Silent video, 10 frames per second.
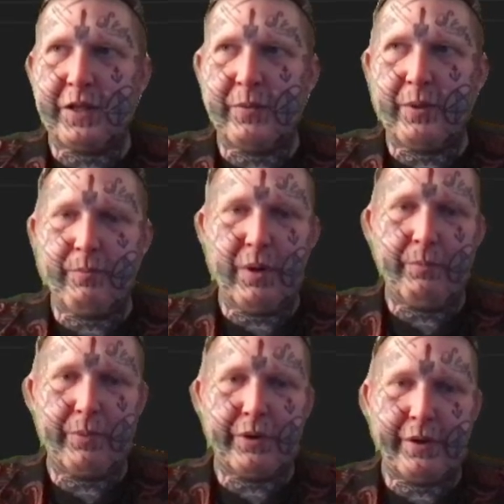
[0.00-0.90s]
going to be
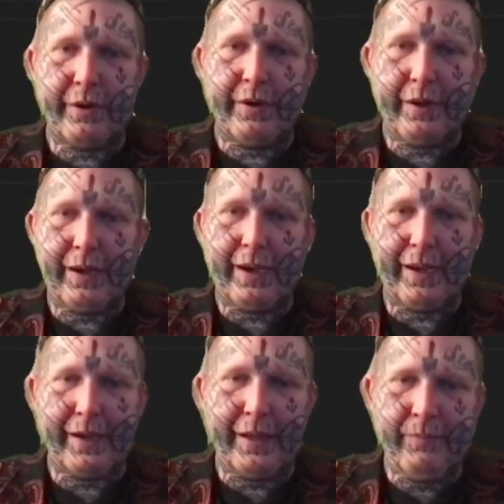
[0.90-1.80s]
member
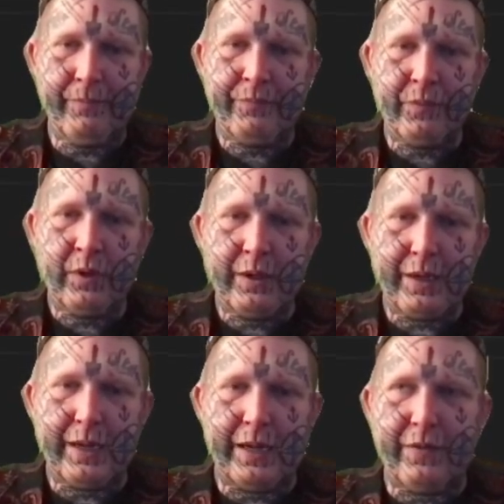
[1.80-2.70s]
ID.
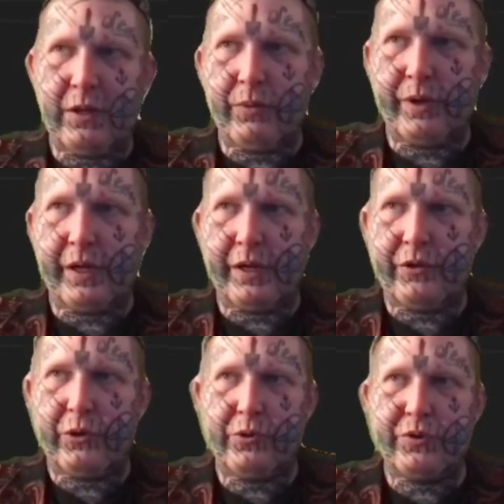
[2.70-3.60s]
And then we need
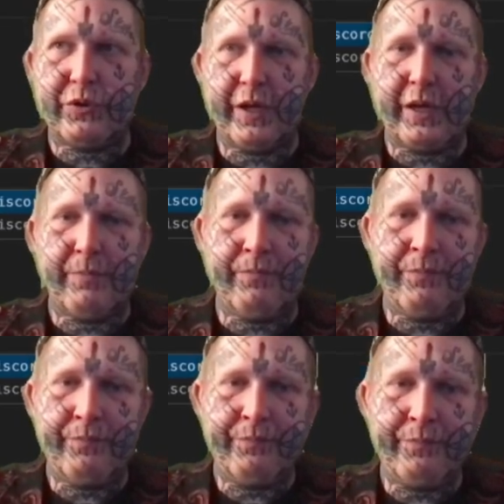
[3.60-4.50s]
username,
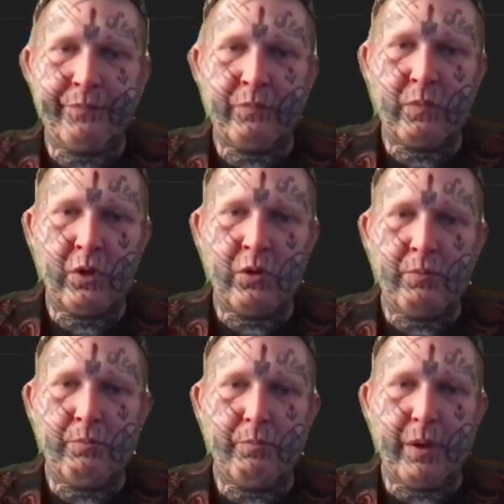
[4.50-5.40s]

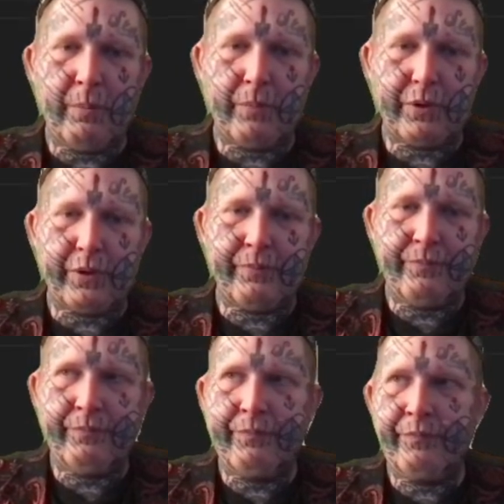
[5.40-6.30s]
member,
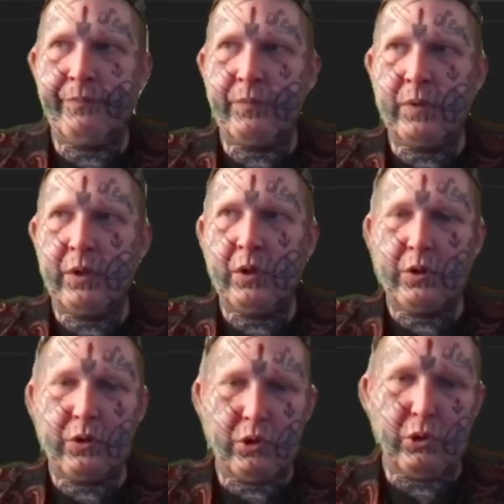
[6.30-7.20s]

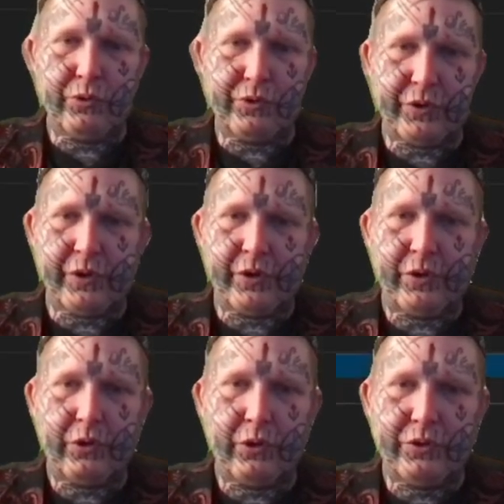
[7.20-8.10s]

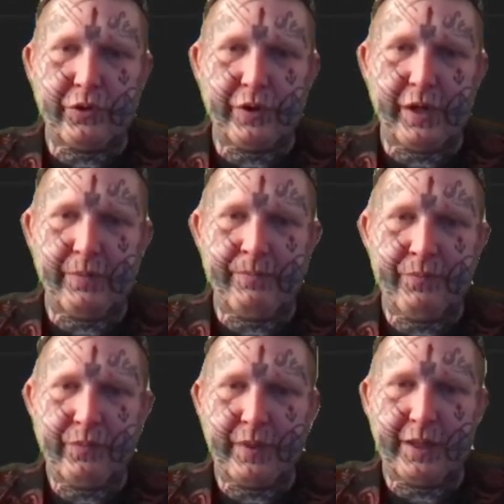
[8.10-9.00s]
username.
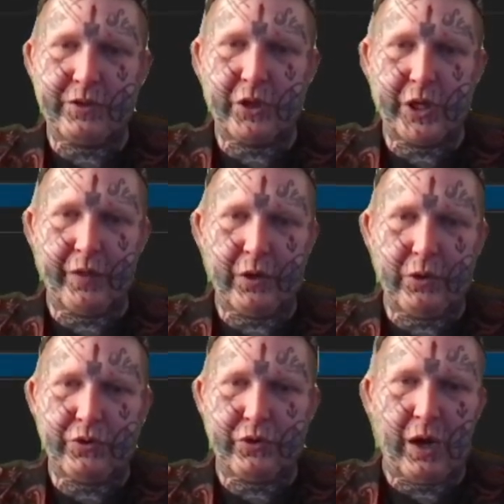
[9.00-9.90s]
That's targeting the
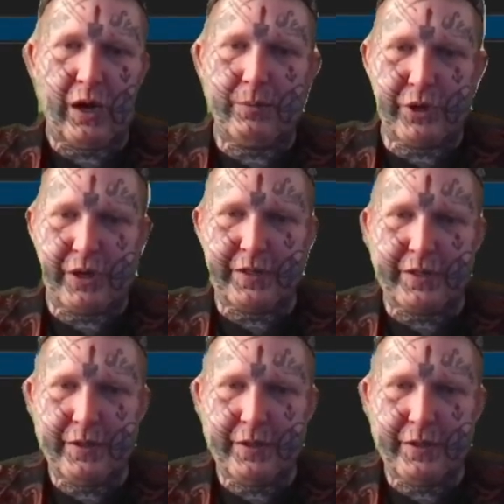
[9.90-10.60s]
user object